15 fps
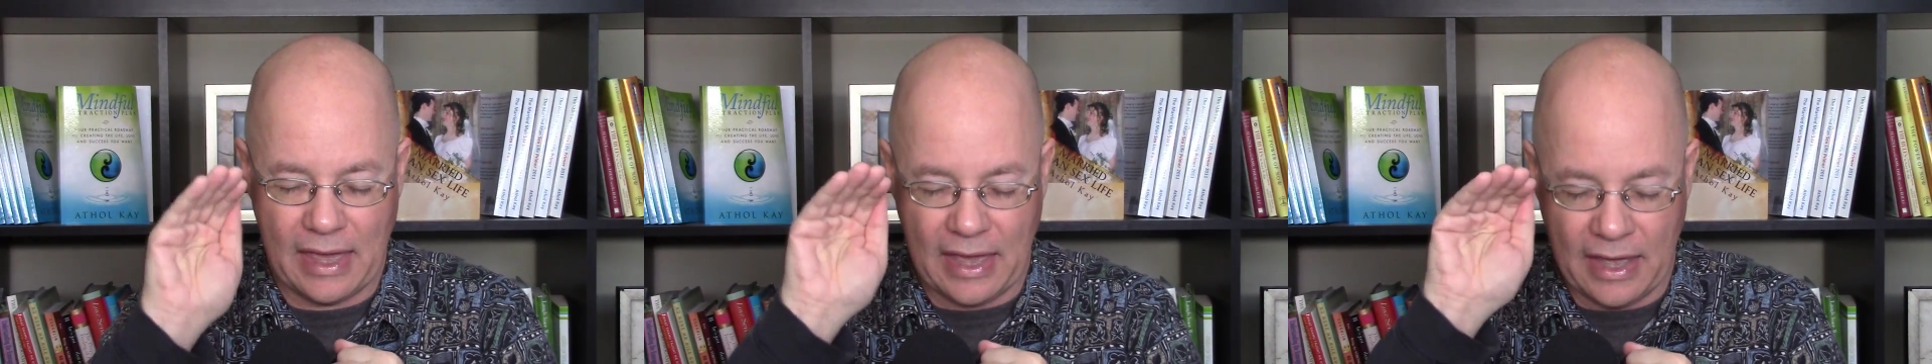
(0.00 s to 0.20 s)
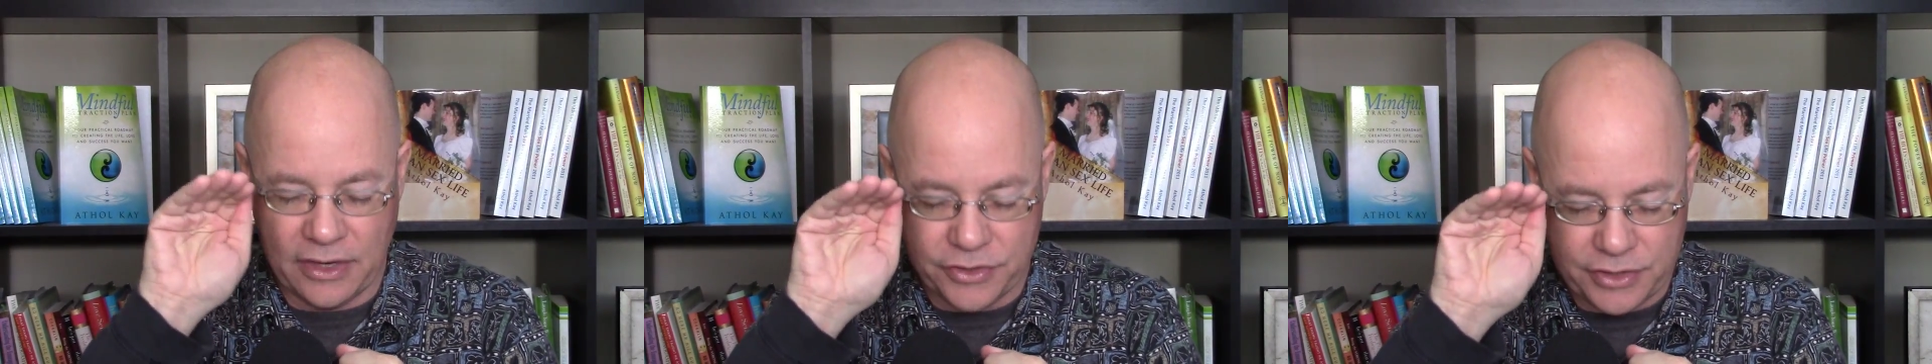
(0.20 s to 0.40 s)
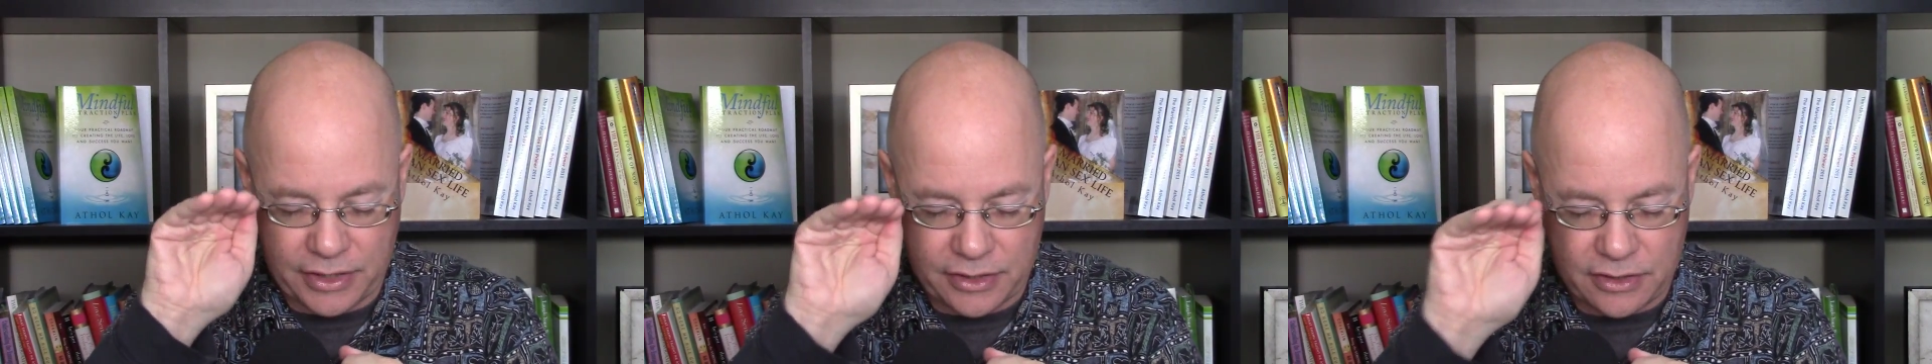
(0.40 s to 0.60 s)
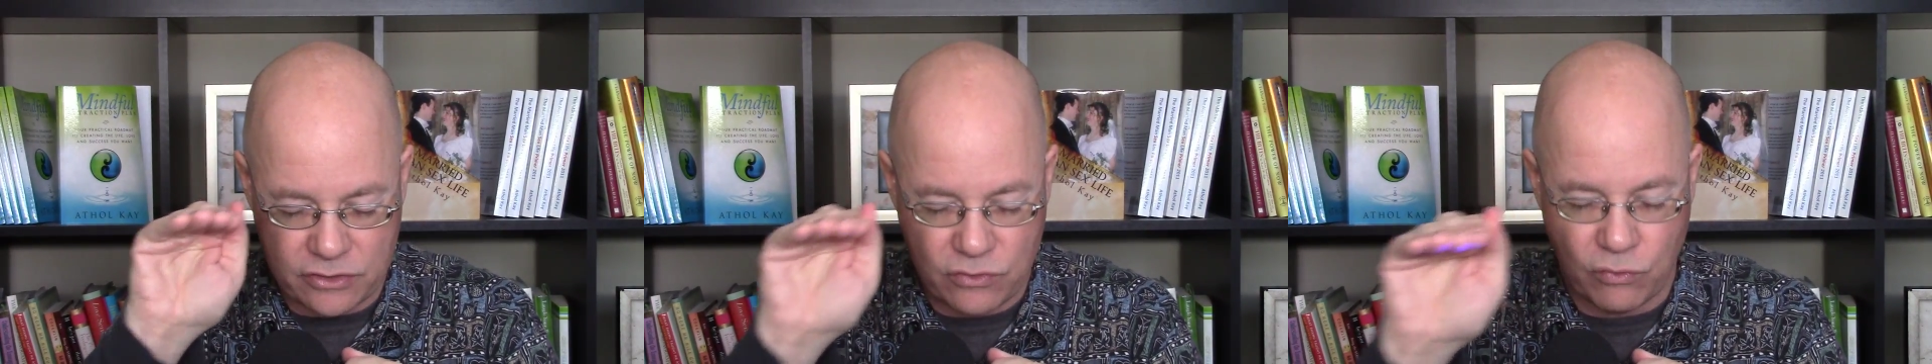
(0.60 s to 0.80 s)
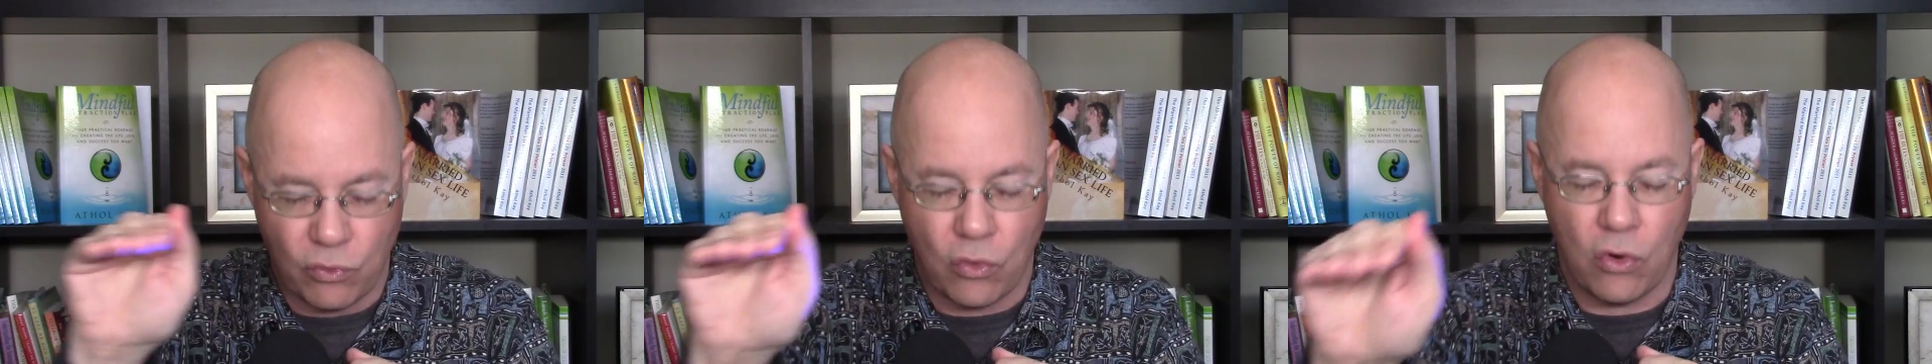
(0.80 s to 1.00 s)
And she
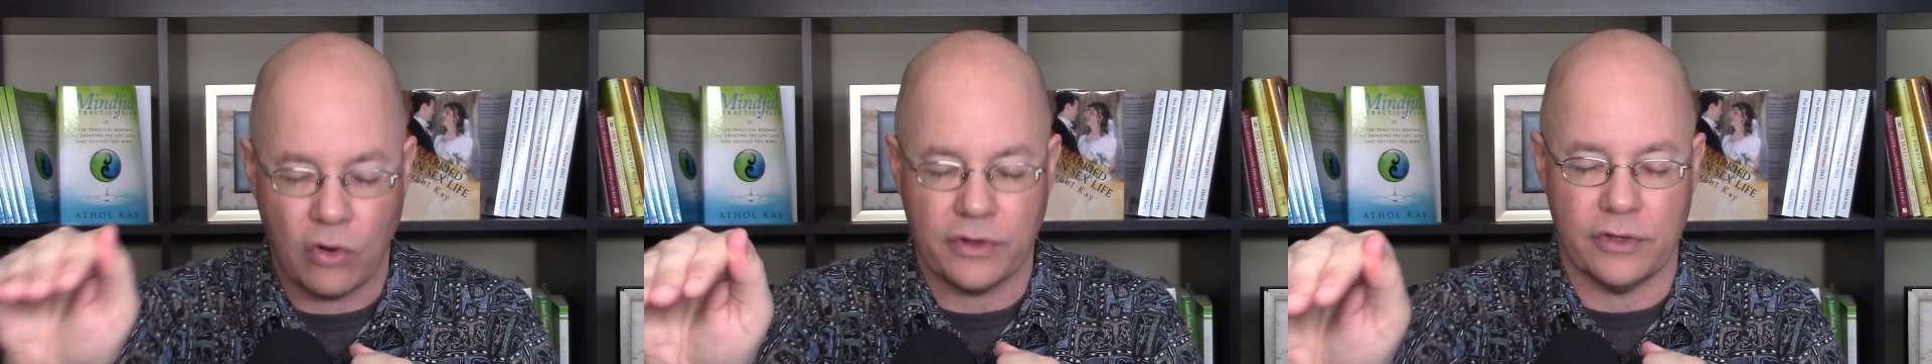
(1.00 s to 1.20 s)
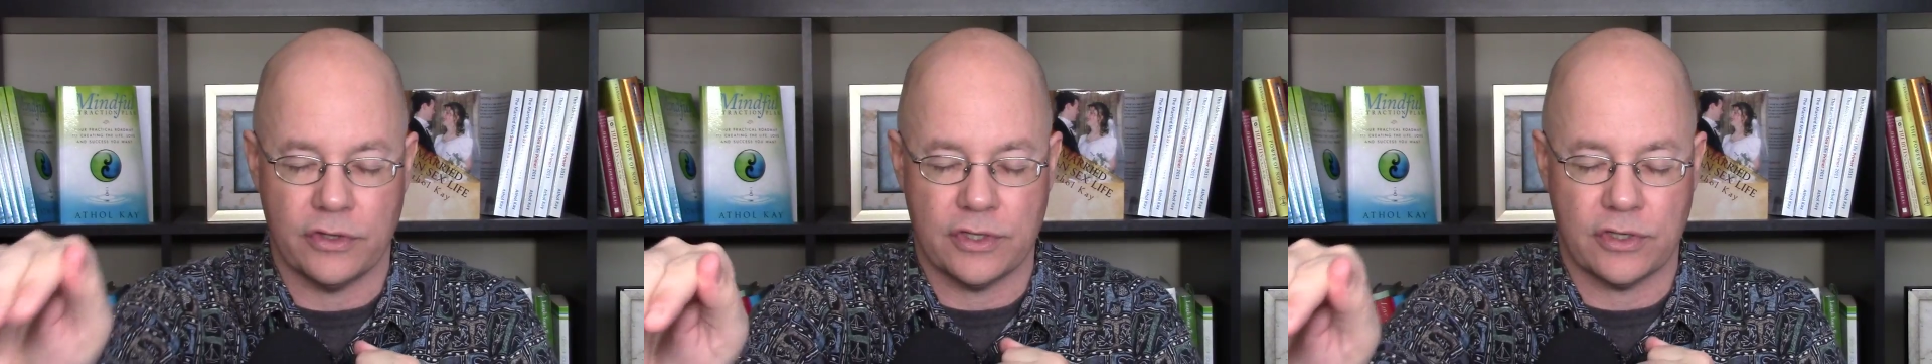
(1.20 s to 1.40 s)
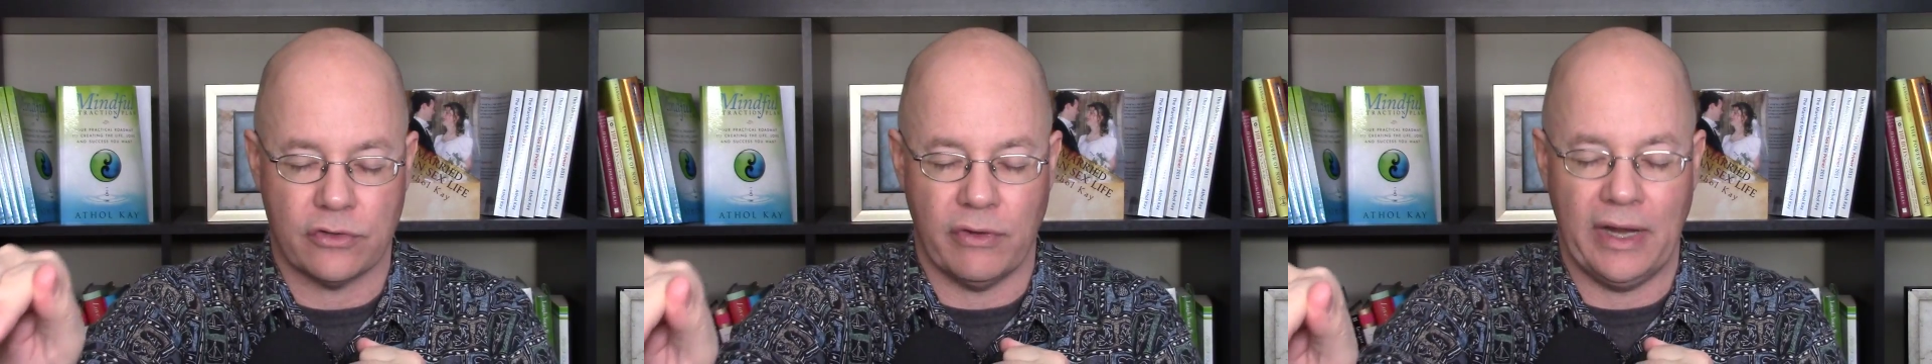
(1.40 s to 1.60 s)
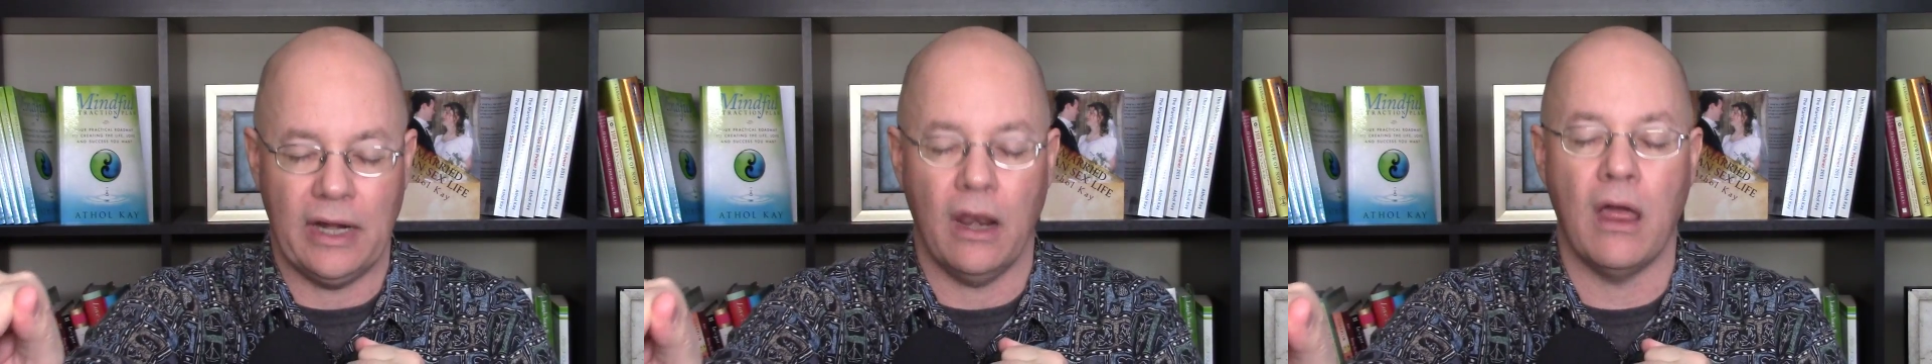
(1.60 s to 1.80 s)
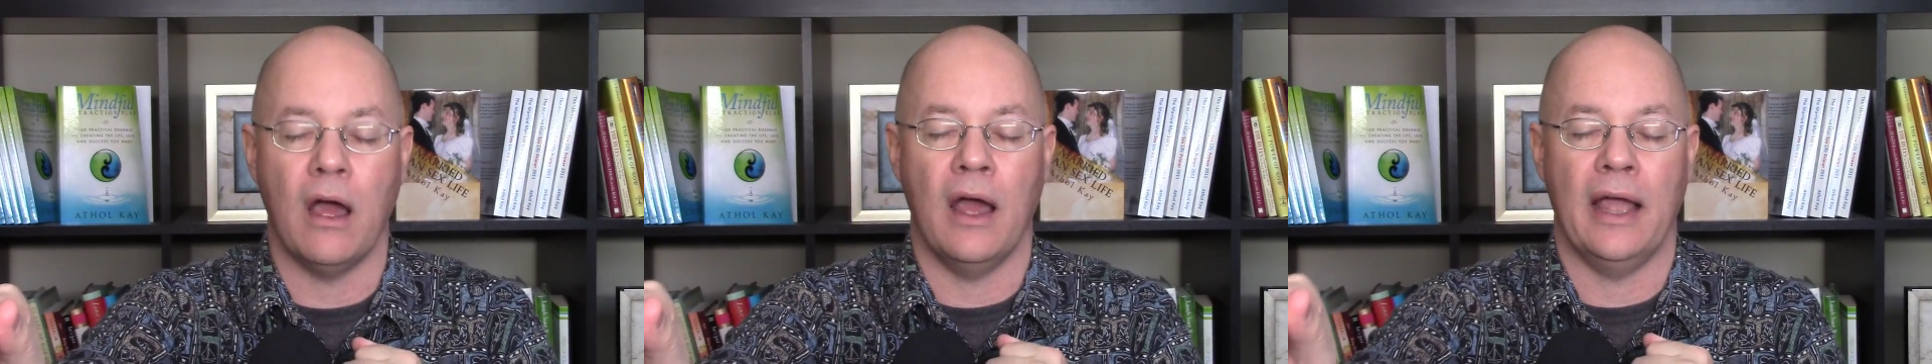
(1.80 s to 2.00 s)
just walked a straight
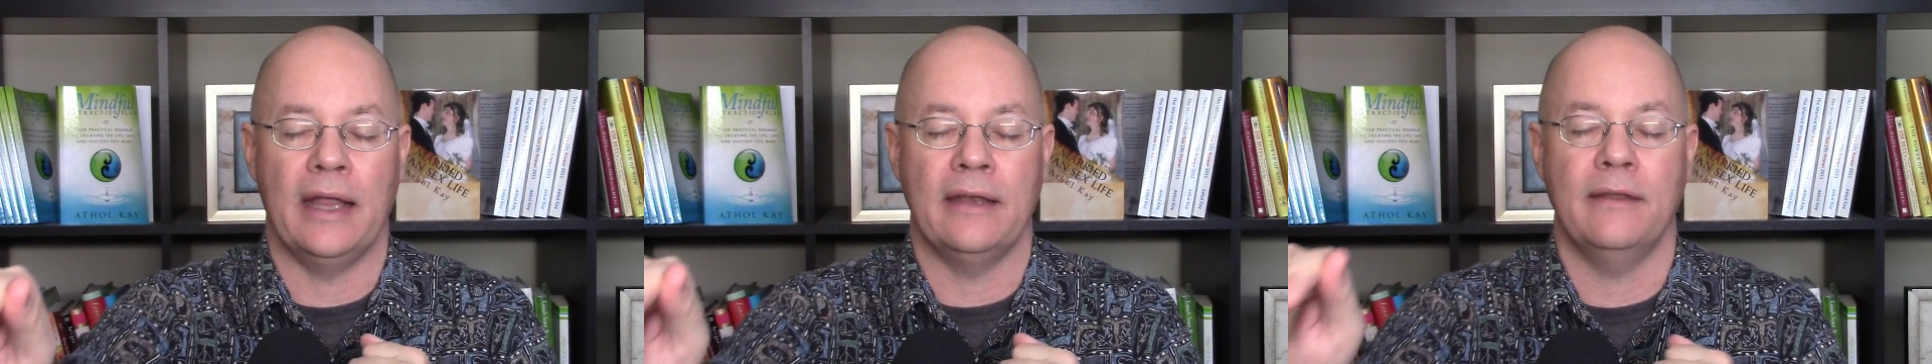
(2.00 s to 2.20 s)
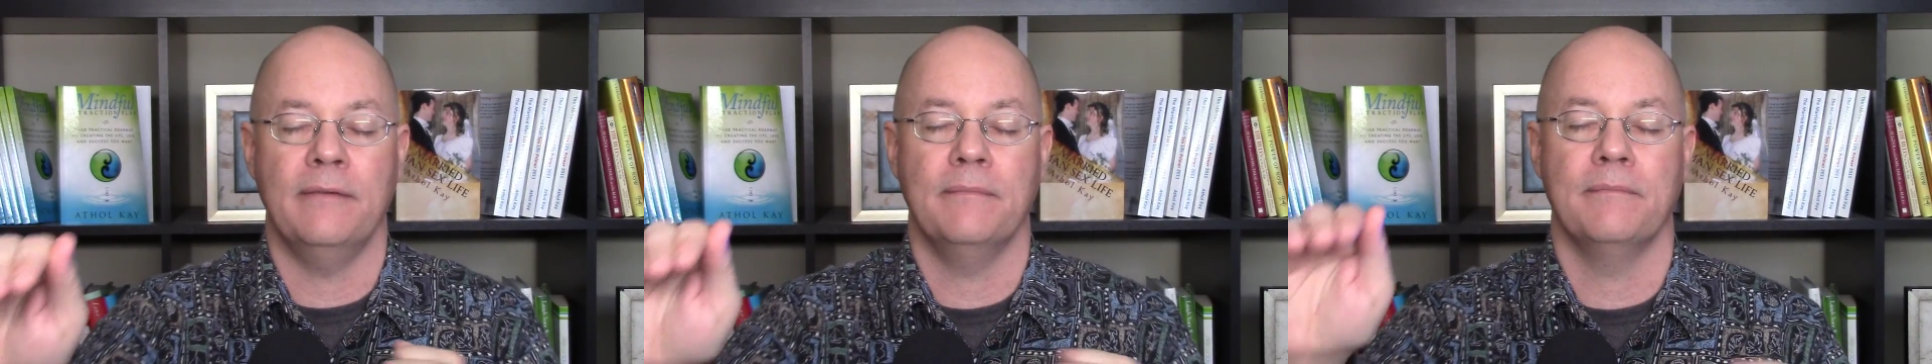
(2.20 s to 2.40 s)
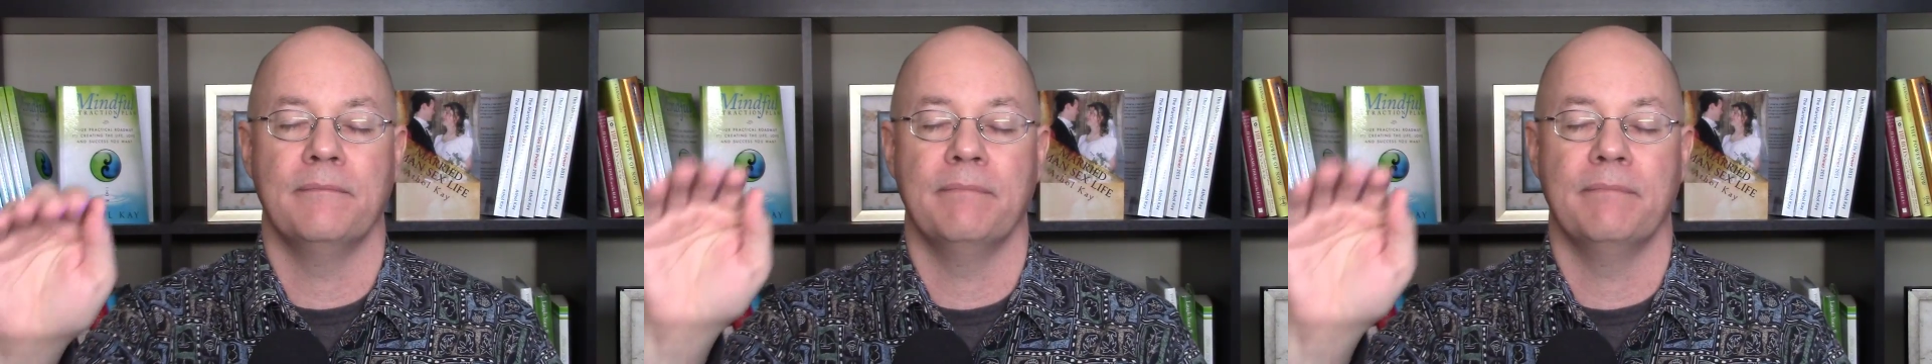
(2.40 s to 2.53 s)
line,